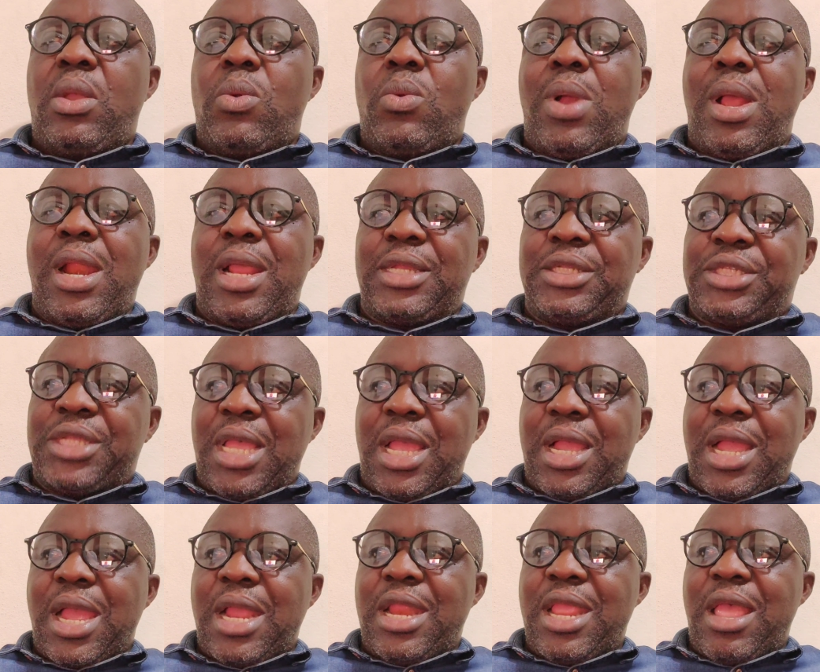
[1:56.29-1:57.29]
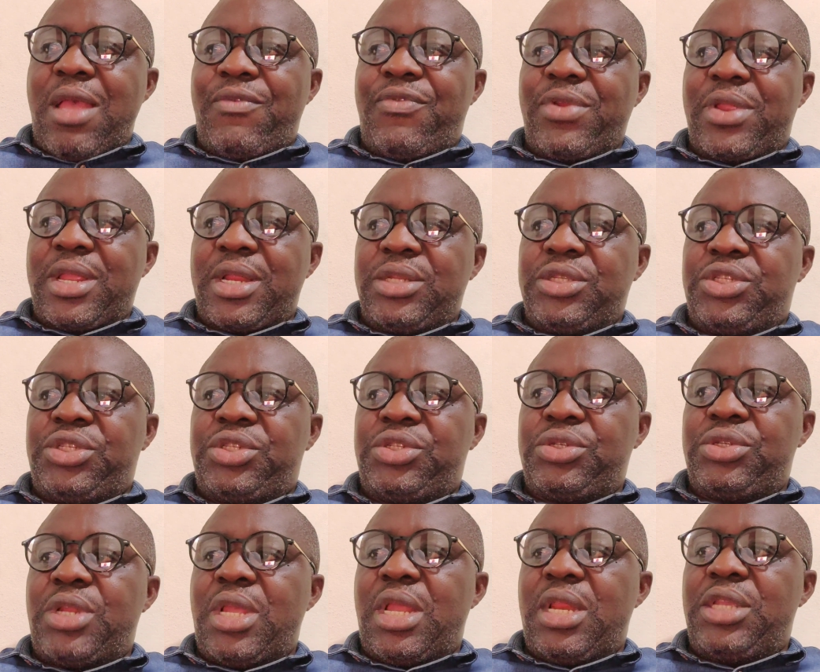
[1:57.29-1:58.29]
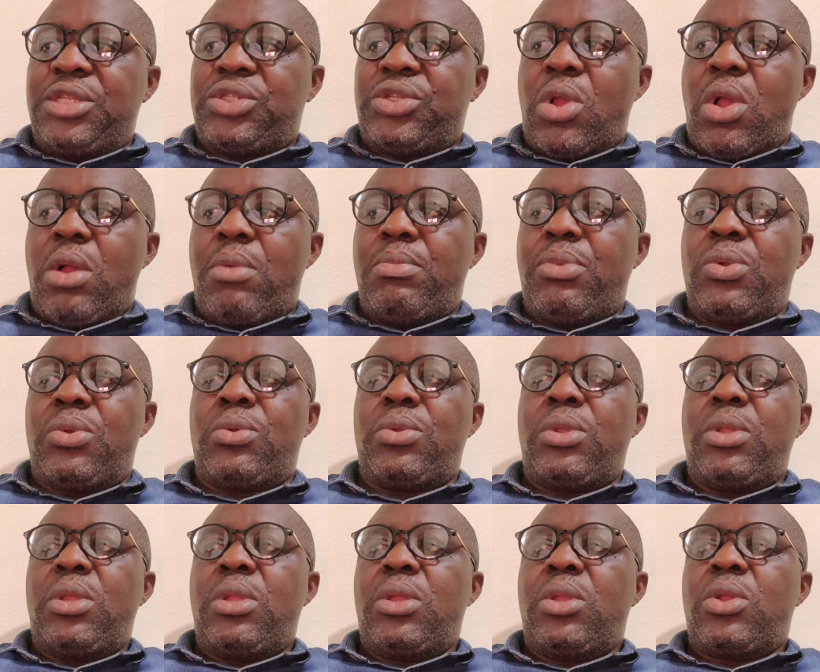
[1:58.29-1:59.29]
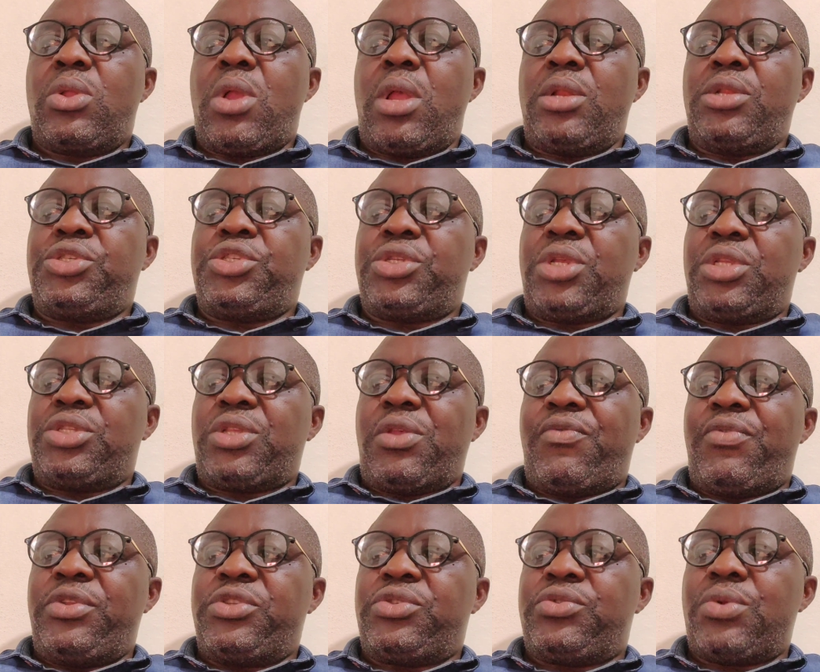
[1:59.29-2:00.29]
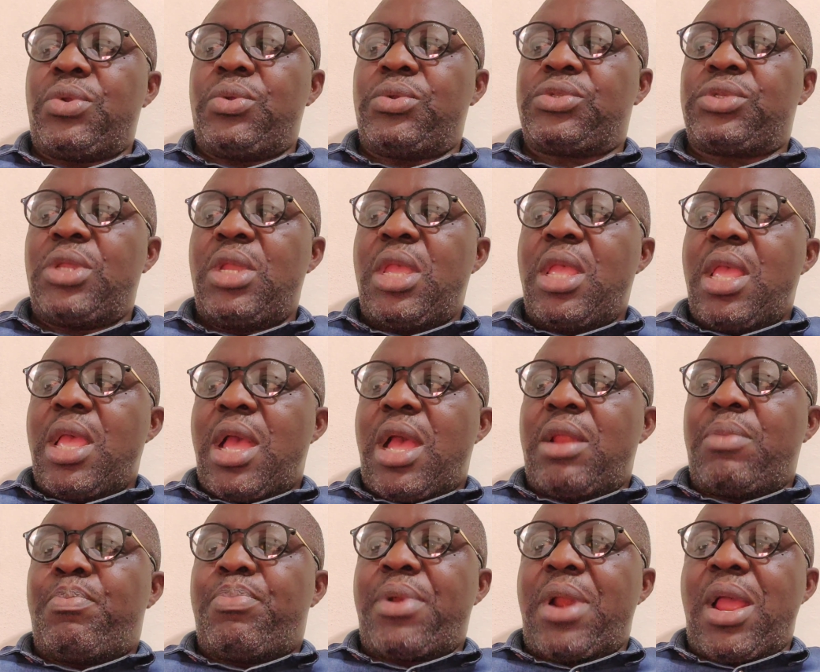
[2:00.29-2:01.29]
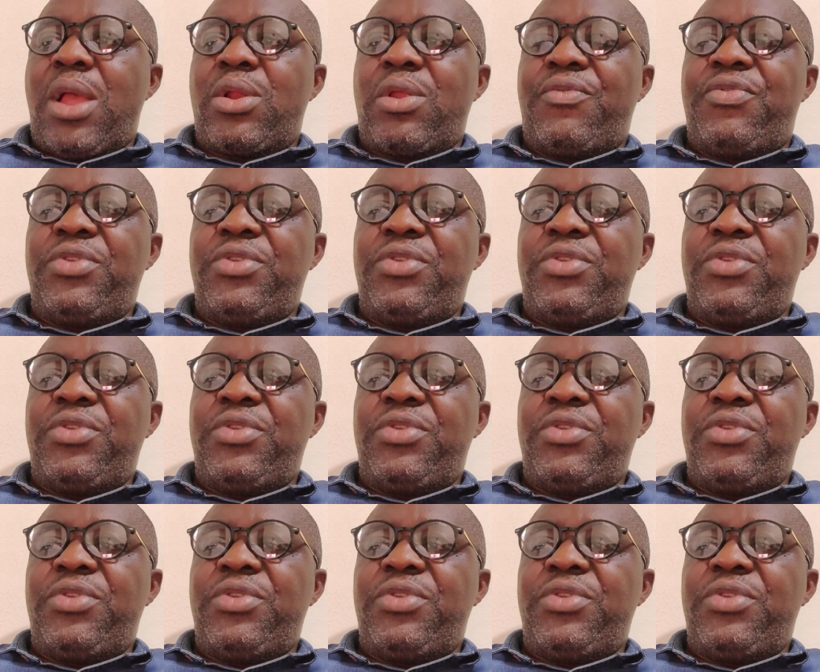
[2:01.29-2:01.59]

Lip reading: While Asagai, the African student, is humble, conscious of his roots, and proud